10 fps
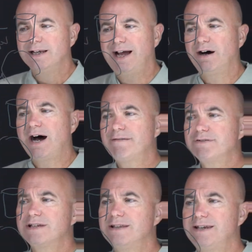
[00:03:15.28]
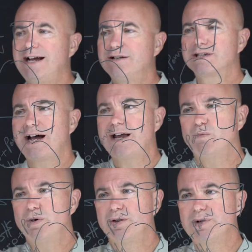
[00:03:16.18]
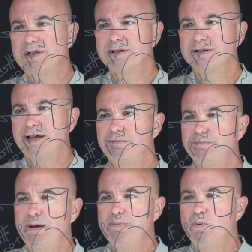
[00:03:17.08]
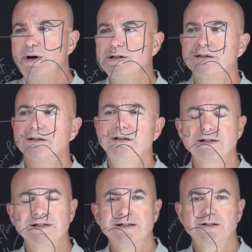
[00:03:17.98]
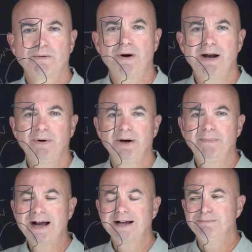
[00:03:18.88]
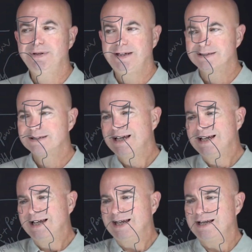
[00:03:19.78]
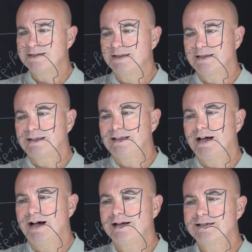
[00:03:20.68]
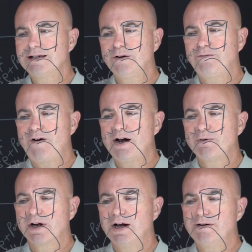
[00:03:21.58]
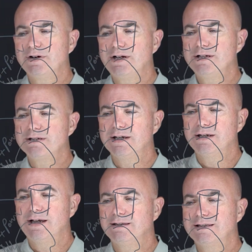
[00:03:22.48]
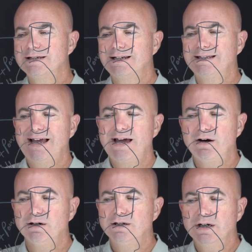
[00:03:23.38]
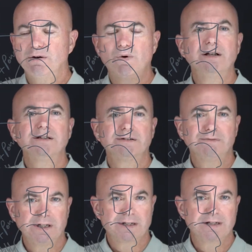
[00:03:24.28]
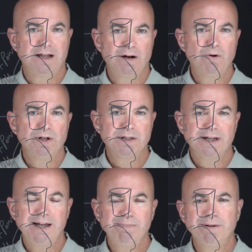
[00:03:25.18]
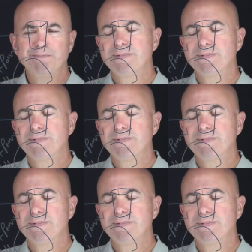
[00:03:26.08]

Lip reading: Now, obviously the downside, and one of the reasons that people went to disk as their primary backup means, is that single file recoveries and things like that are relatively slow on tape.